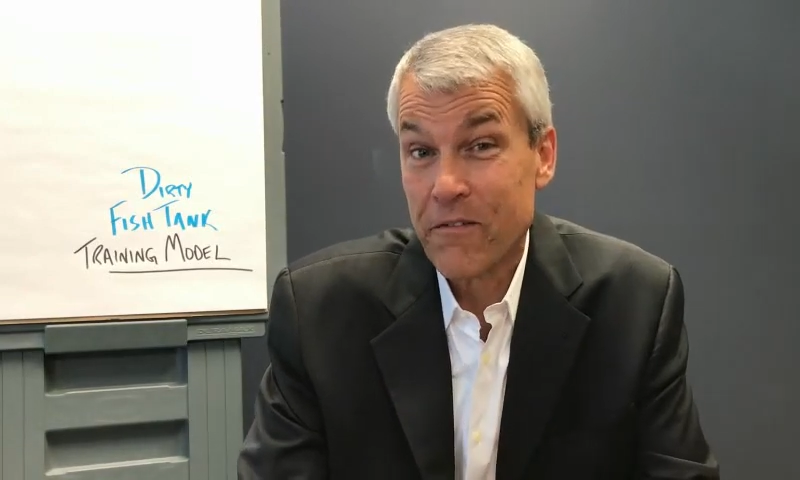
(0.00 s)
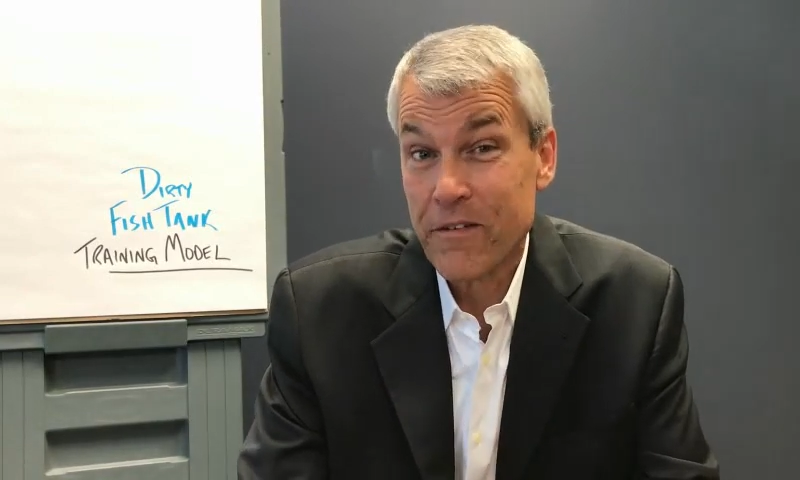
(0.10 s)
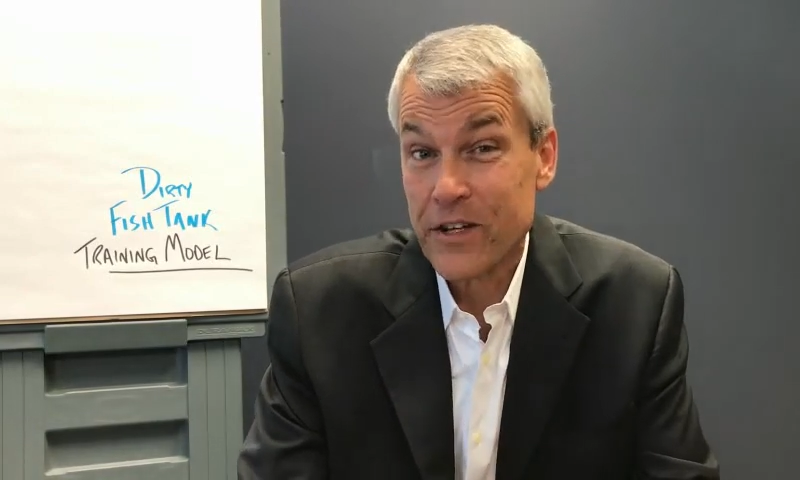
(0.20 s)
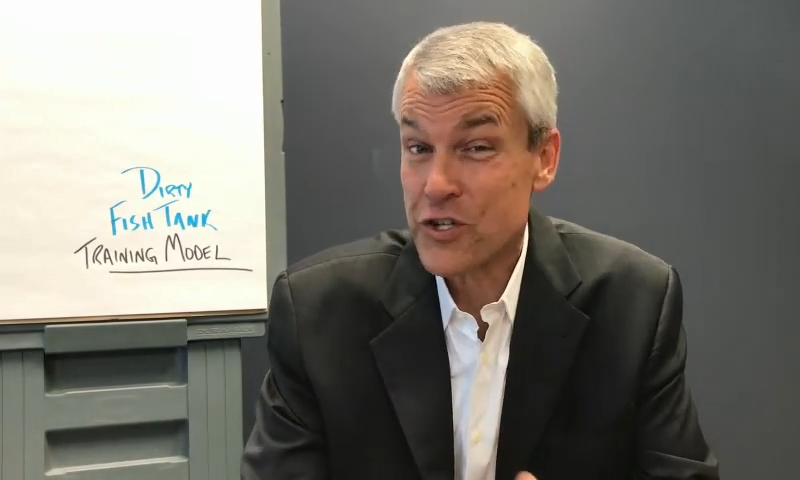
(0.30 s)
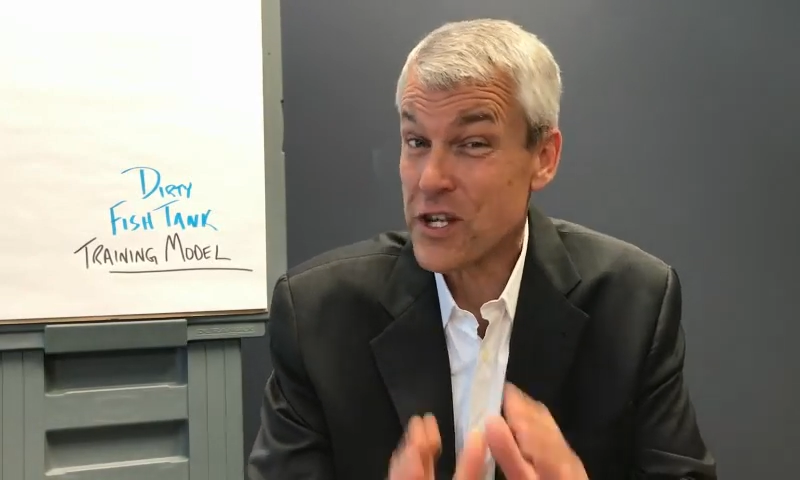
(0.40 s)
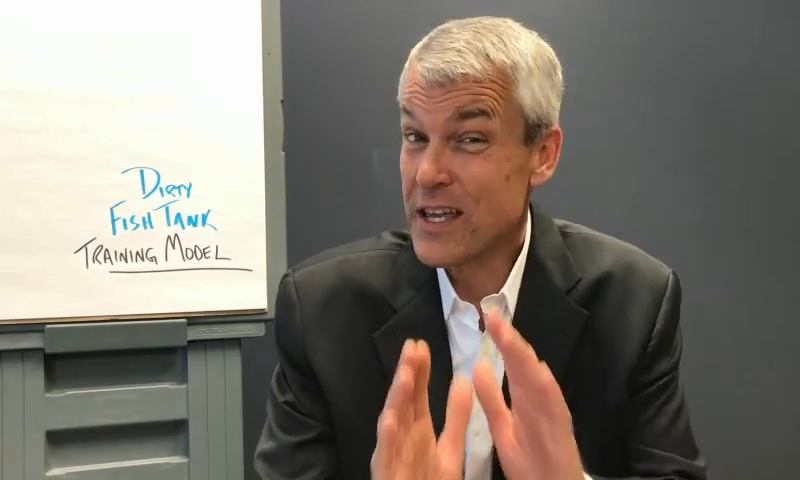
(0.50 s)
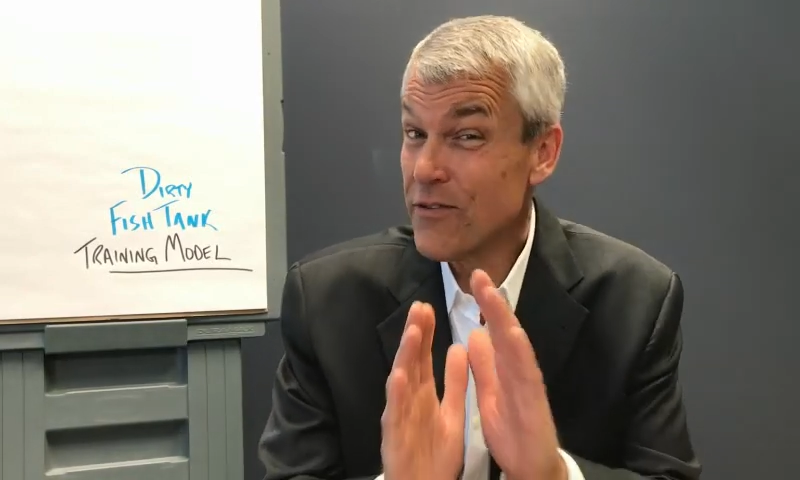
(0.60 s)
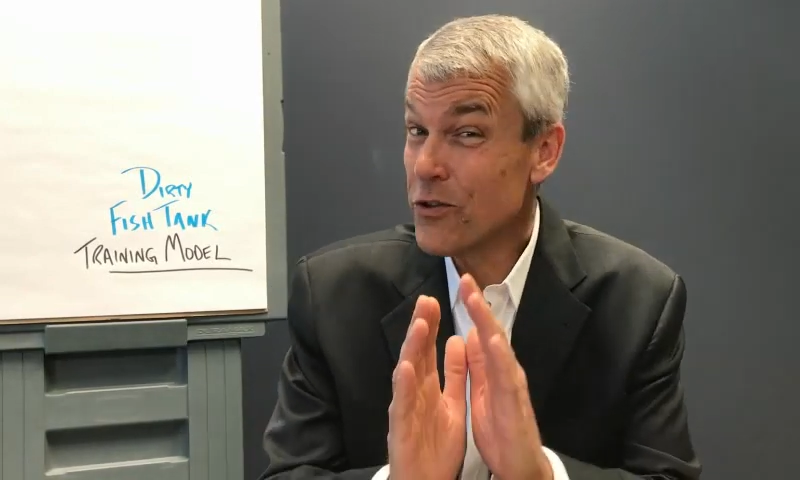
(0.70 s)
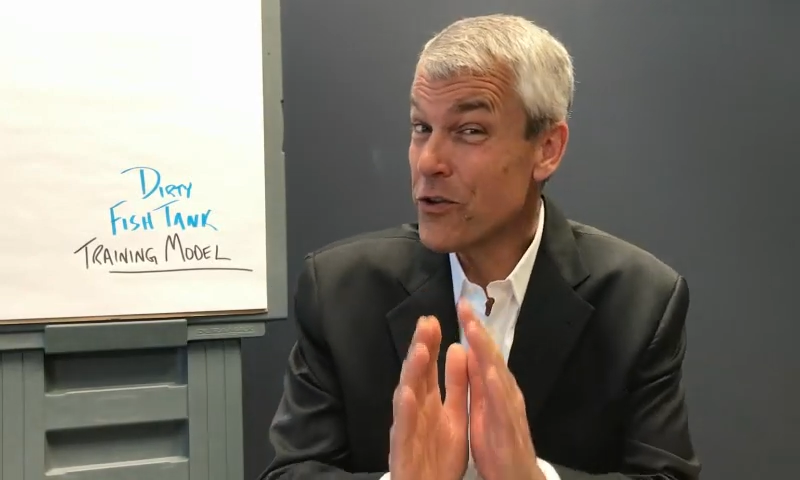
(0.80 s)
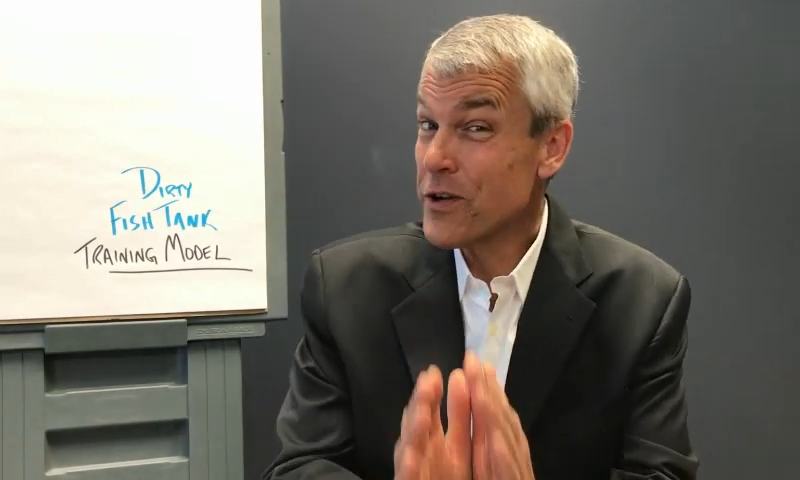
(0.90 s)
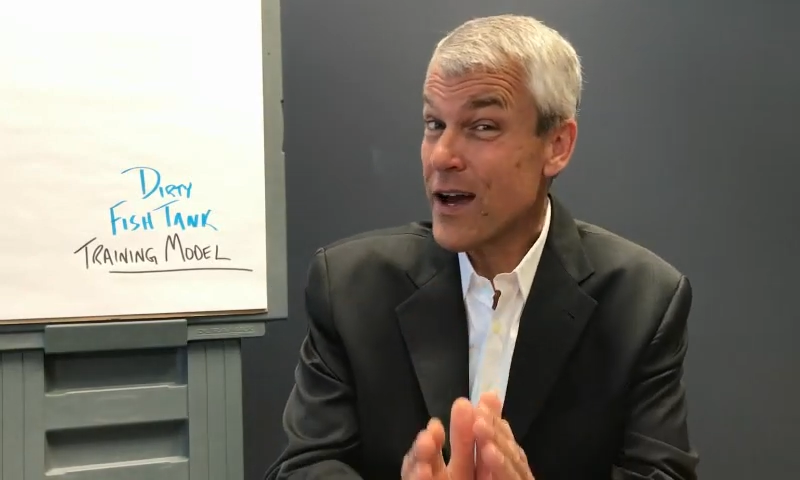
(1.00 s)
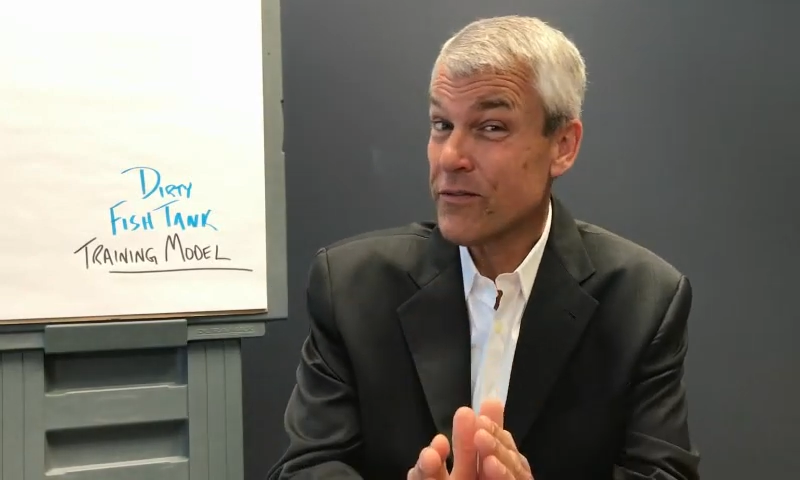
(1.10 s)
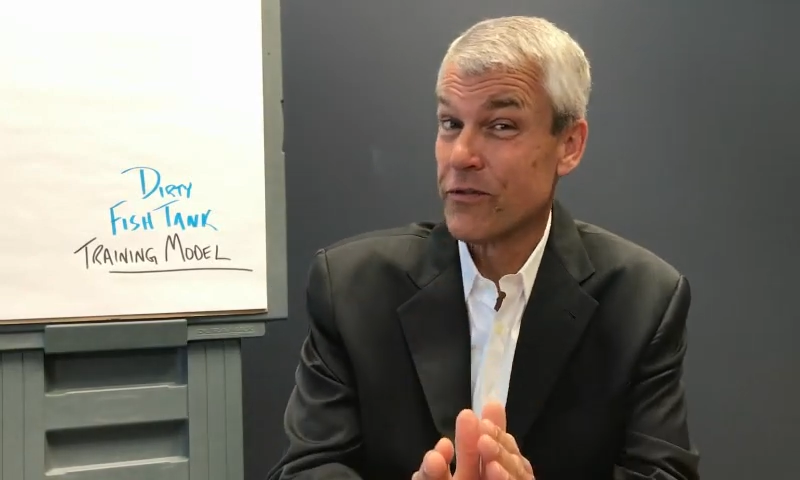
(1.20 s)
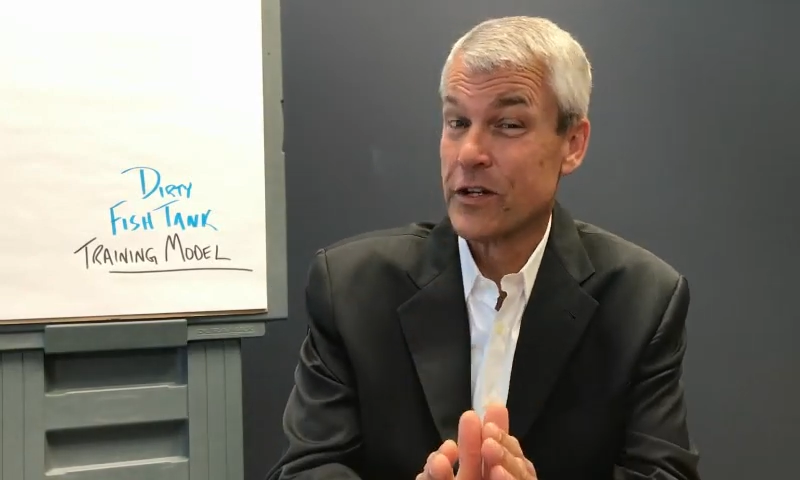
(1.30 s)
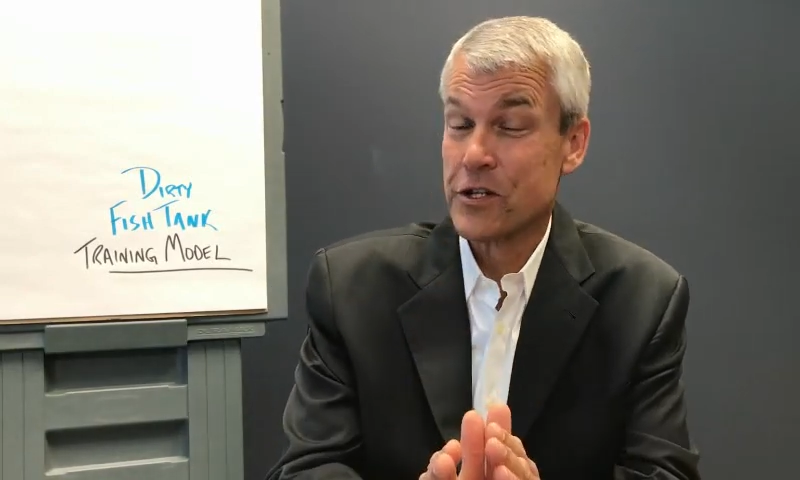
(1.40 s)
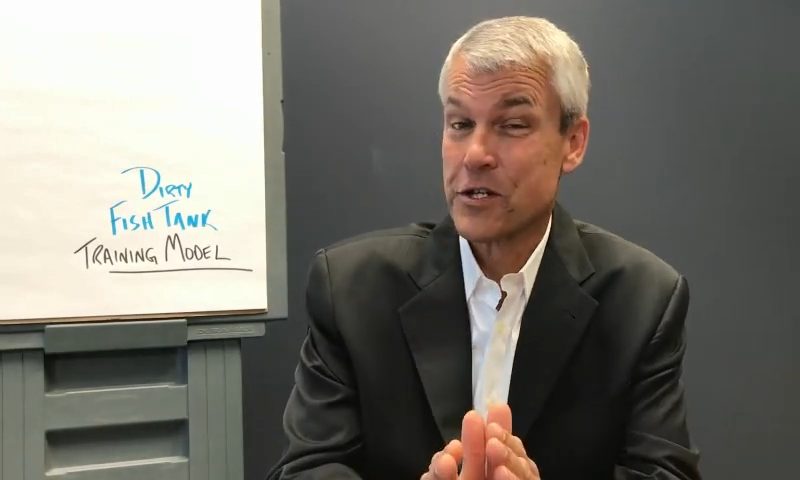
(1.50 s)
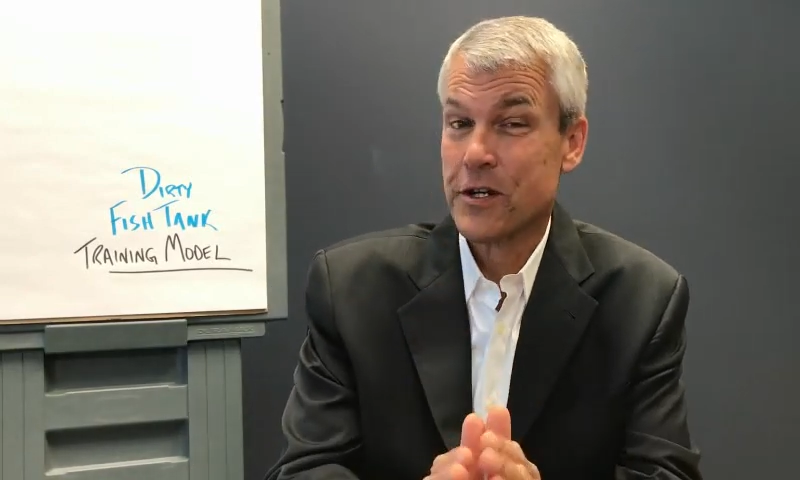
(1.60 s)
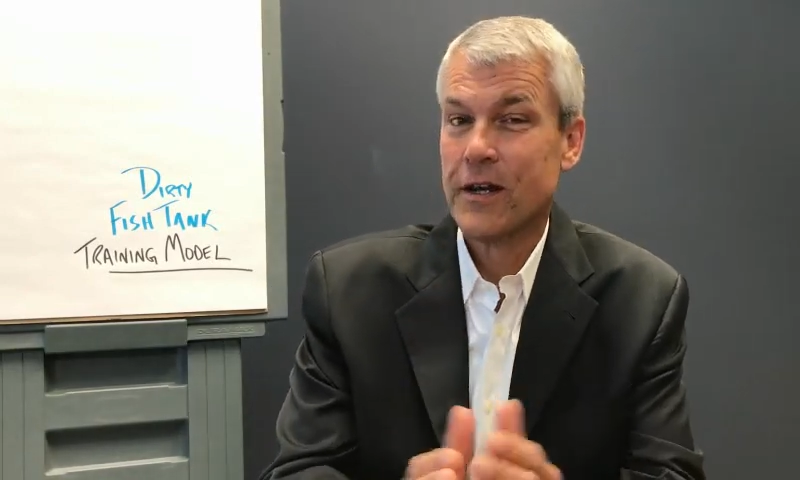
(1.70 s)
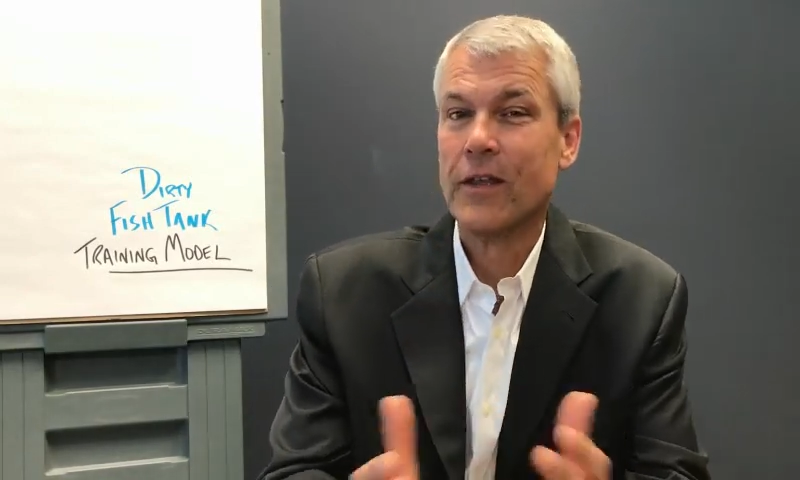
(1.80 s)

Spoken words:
fish, even though they're not fish,